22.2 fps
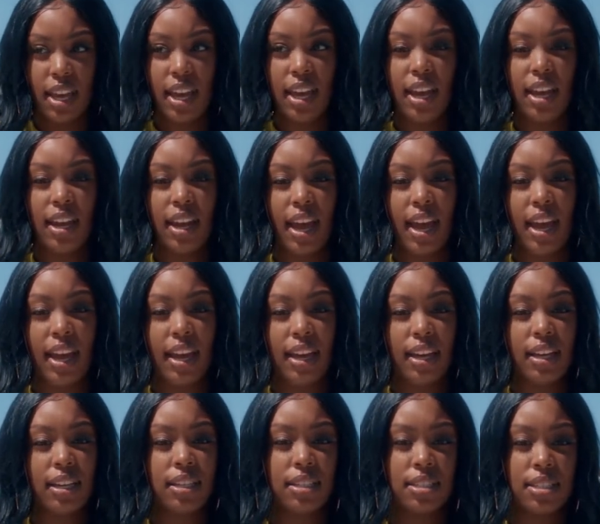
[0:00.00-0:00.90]
that
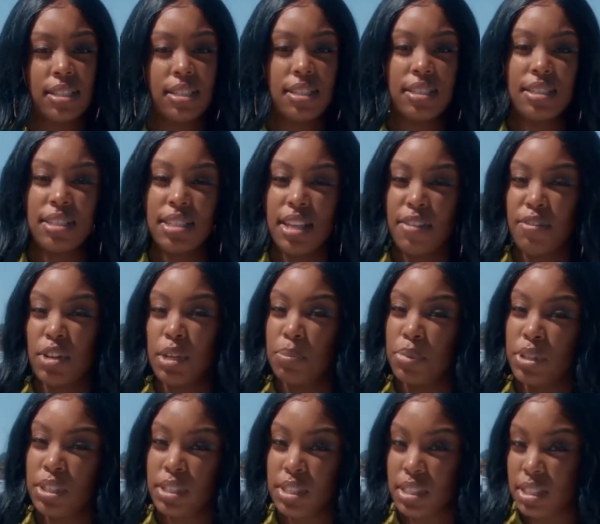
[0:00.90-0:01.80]
has 70%
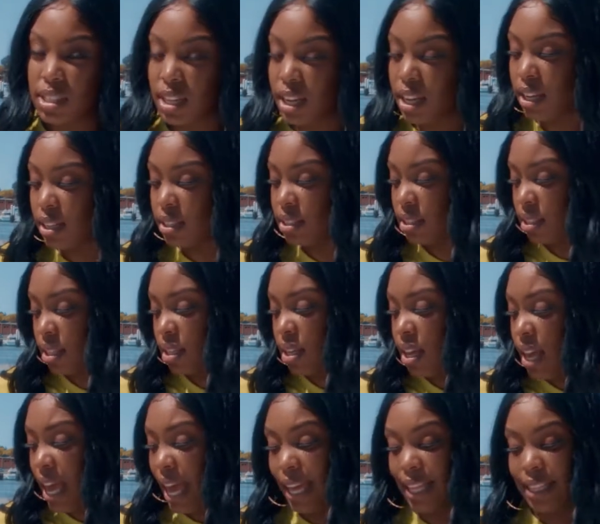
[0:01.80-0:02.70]

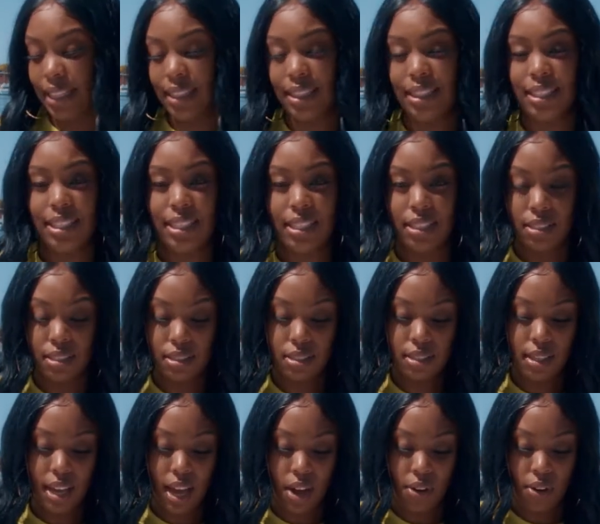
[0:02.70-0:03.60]
at
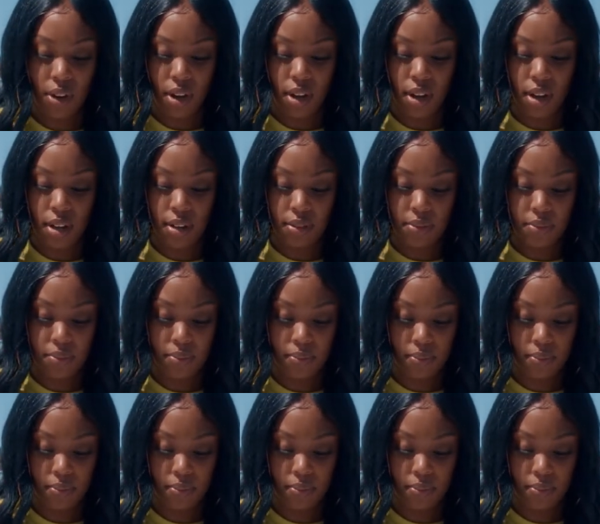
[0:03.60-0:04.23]
least alcohol.